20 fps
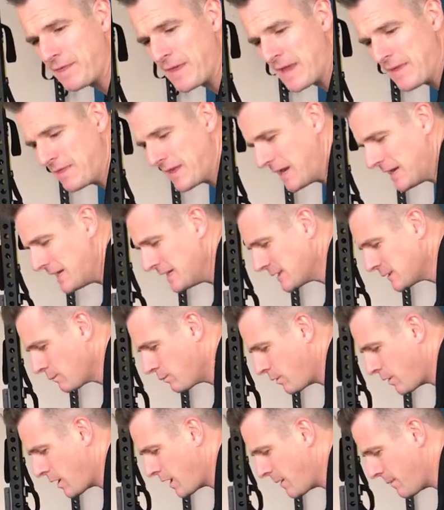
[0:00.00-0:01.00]
then they need to
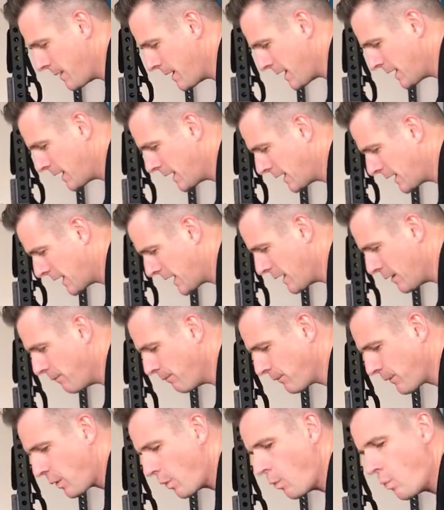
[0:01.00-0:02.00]
worry about, okay,
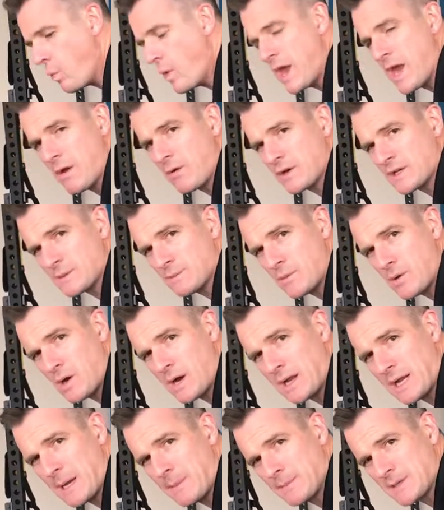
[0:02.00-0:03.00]
where is
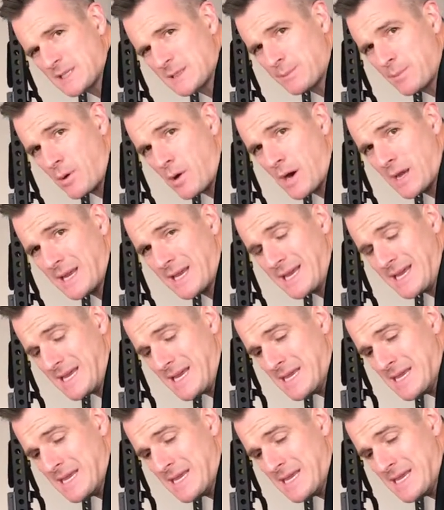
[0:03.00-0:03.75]
my lumbar spine